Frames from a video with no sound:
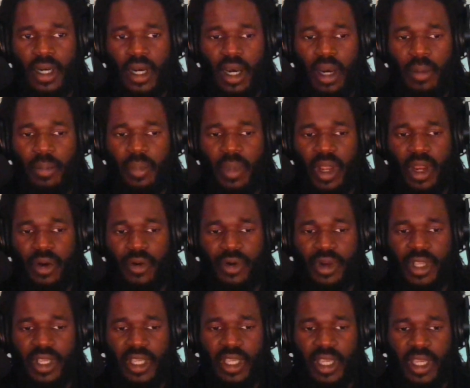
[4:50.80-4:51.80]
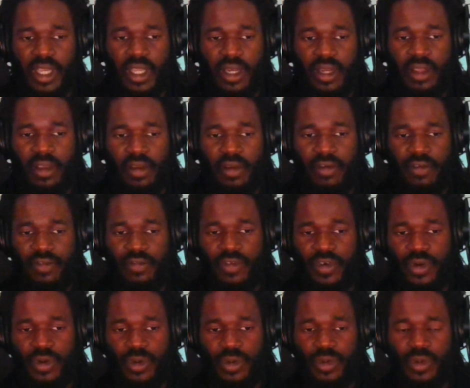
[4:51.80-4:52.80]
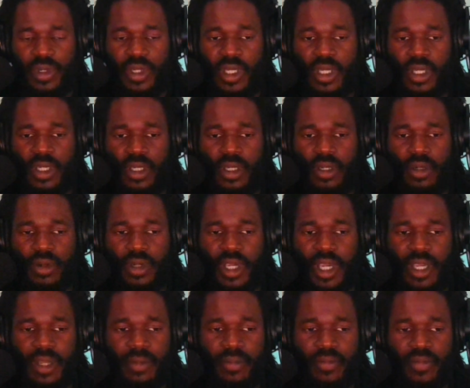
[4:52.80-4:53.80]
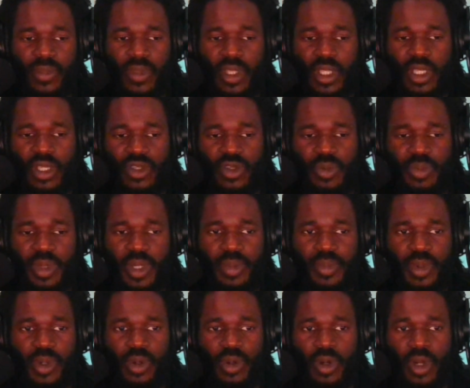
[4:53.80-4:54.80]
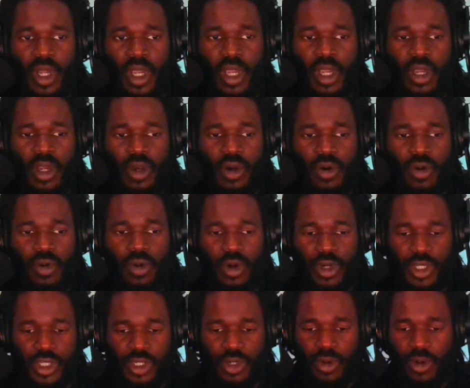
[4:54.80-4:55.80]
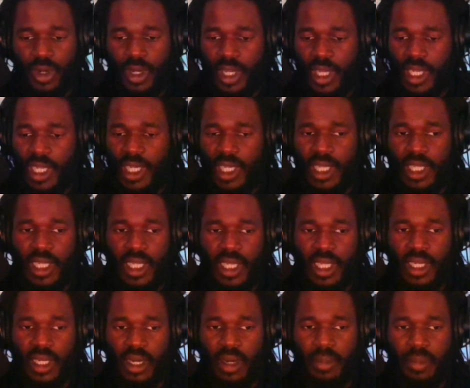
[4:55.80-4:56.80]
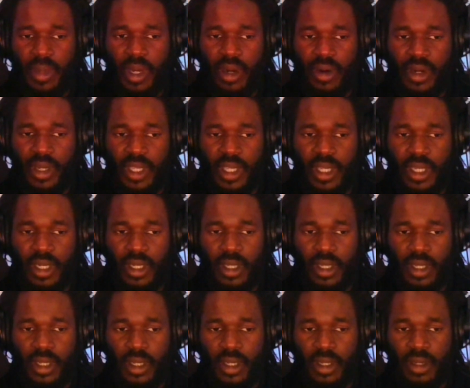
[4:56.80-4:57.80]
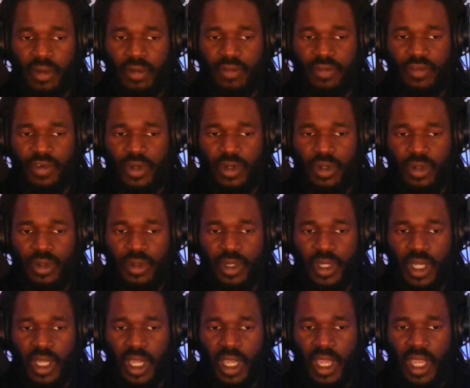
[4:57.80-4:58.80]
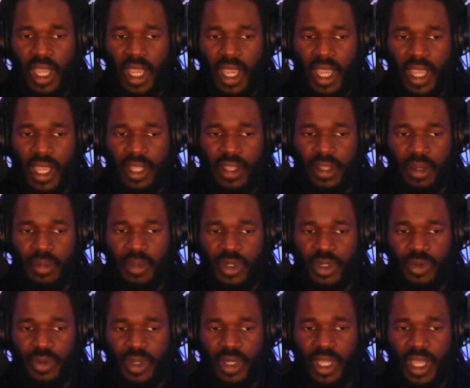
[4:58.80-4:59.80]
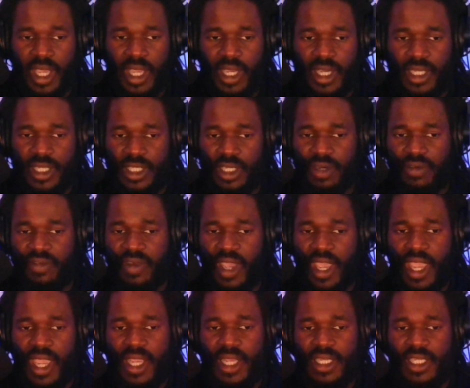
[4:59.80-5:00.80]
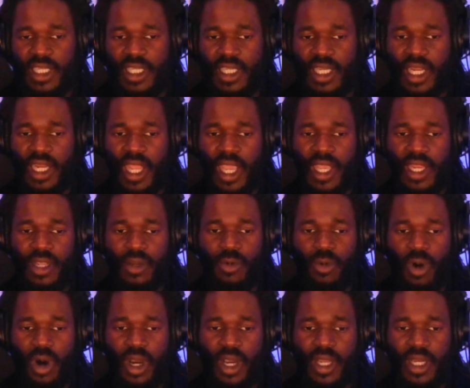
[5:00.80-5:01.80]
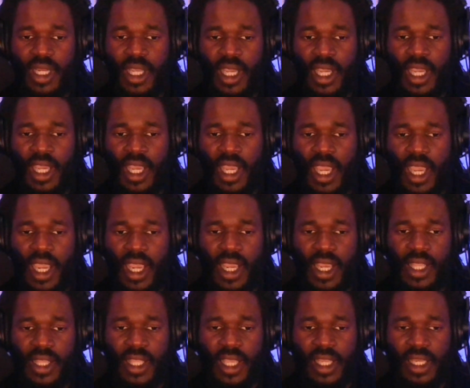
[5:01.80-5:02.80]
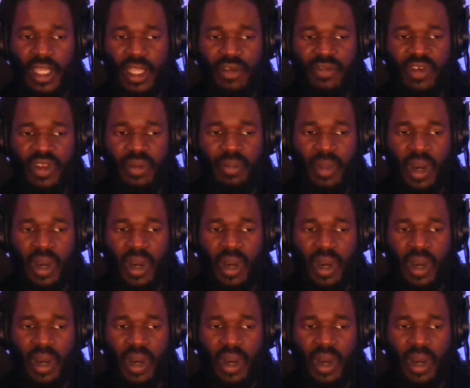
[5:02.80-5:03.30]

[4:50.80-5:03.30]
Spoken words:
American food. Okay, these are people who enjoy eating American food, and they're between the age of 18 and 81, and they live in